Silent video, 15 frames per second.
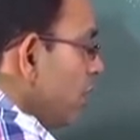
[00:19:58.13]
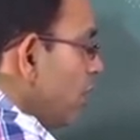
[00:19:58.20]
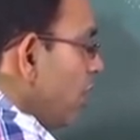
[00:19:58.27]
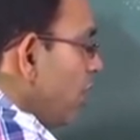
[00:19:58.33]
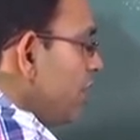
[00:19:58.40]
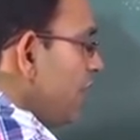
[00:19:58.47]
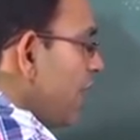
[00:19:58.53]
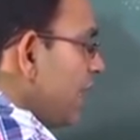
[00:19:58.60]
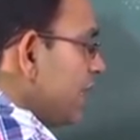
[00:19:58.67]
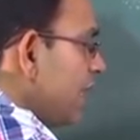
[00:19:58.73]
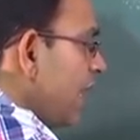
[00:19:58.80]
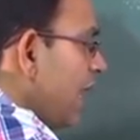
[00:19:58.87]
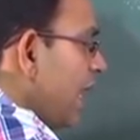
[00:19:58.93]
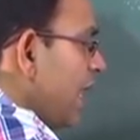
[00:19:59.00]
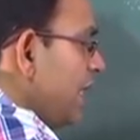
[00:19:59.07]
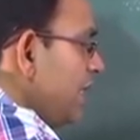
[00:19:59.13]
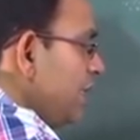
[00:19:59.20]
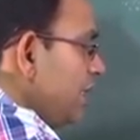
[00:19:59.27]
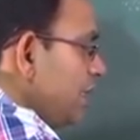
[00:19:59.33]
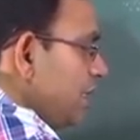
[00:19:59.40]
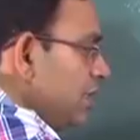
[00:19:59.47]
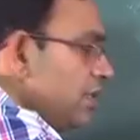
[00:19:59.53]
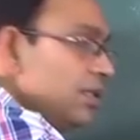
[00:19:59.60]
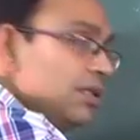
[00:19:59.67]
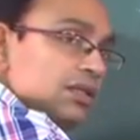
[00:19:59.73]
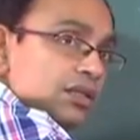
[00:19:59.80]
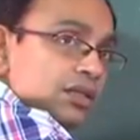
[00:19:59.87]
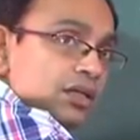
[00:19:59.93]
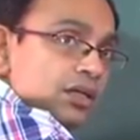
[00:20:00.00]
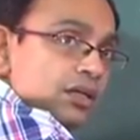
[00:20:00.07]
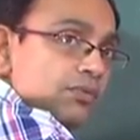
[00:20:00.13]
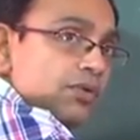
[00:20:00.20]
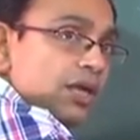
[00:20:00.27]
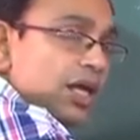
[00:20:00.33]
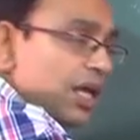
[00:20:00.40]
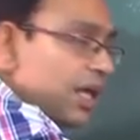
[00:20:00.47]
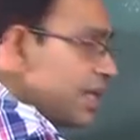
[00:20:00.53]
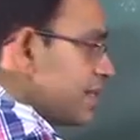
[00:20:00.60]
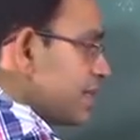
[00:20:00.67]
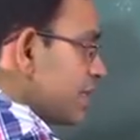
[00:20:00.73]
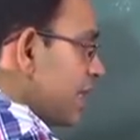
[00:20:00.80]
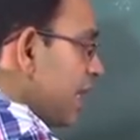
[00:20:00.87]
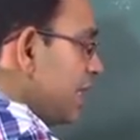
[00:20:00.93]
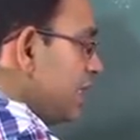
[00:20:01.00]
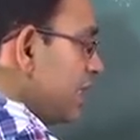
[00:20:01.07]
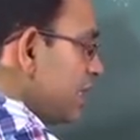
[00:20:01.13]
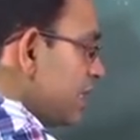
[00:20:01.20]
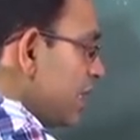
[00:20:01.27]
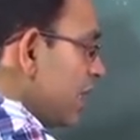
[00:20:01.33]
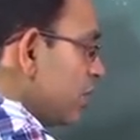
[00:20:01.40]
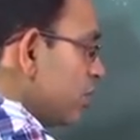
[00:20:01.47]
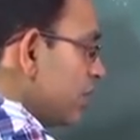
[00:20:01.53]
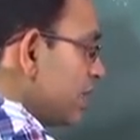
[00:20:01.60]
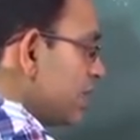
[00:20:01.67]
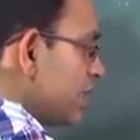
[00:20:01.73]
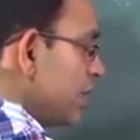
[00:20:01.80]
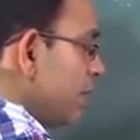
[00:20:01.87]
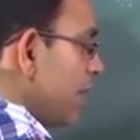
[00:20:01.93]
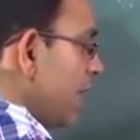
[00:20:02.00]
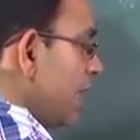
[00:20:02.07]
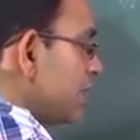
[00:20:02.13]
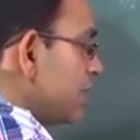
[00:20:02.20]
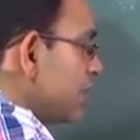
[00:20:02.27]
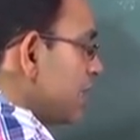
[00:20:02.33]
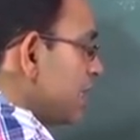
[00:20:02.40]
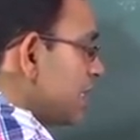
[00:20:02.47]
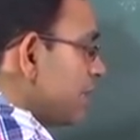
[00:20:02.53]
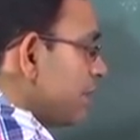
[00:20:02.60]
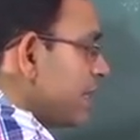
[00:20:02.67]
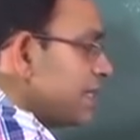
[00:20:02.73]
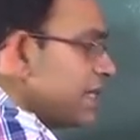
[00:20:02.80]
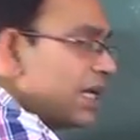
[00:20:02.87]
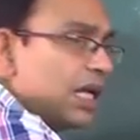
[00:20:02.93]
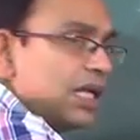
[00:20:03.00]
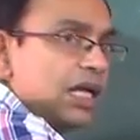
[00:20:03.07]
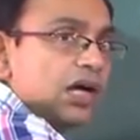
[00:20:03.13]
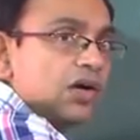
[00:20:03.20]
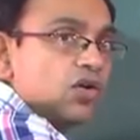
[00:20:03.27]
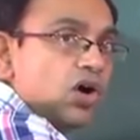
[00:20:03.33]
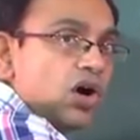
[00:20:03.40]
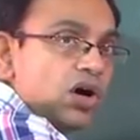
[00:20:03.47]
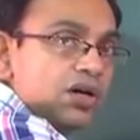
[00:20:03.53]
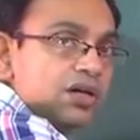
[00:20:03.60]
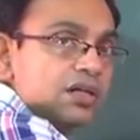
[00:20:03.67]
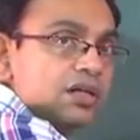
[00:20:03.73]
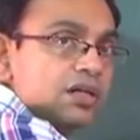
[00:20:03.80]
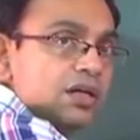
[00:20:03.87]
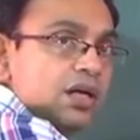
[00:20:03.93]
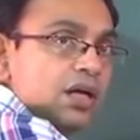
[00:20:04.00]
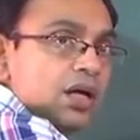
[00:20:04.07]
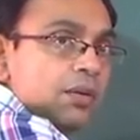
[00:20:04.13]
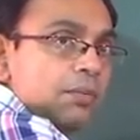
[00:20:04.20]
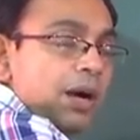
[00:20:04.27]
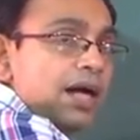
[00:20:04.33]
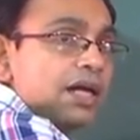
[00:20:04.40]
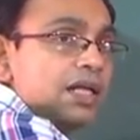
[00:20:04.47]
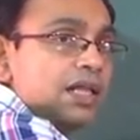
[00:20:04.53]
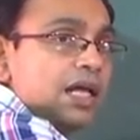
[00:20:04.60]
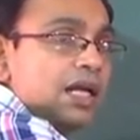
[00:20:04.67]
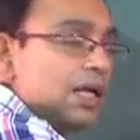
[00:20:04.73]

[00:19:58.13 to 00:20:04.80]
On the other hand, V is tangential to the streamline, so this is basically a chord, but in the